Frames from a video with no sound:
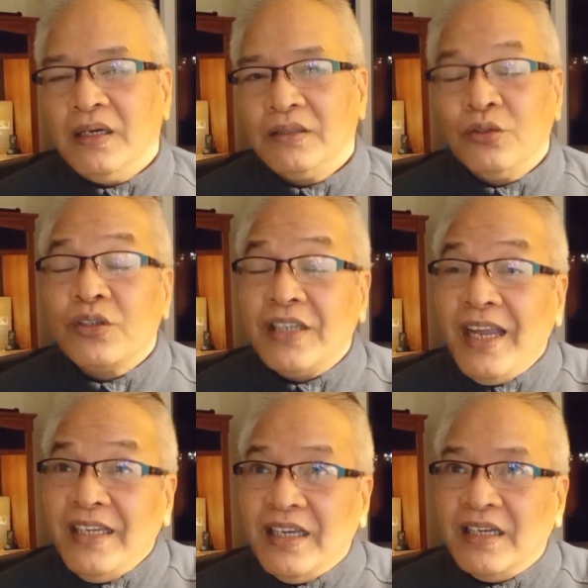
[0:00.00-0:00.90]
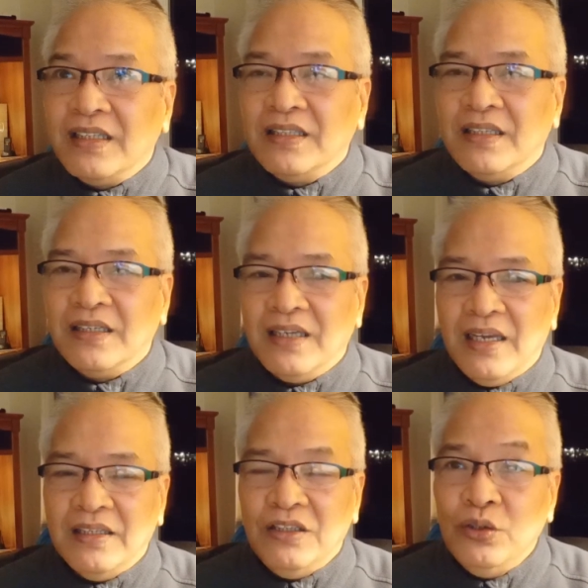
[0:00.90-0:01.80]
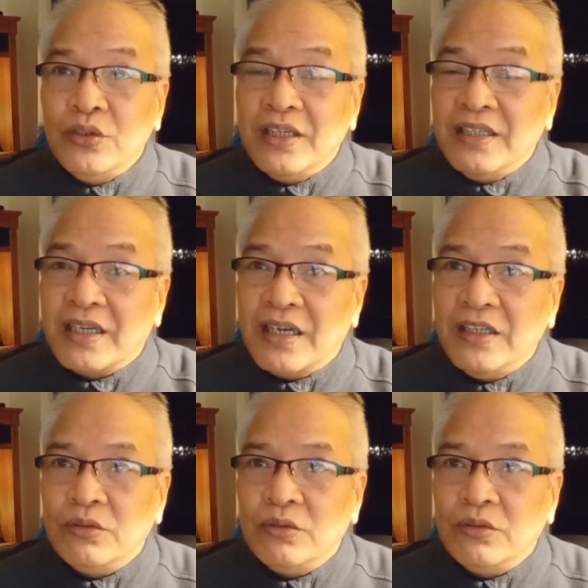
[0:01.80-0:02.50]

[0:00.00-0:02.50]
to say it and using the right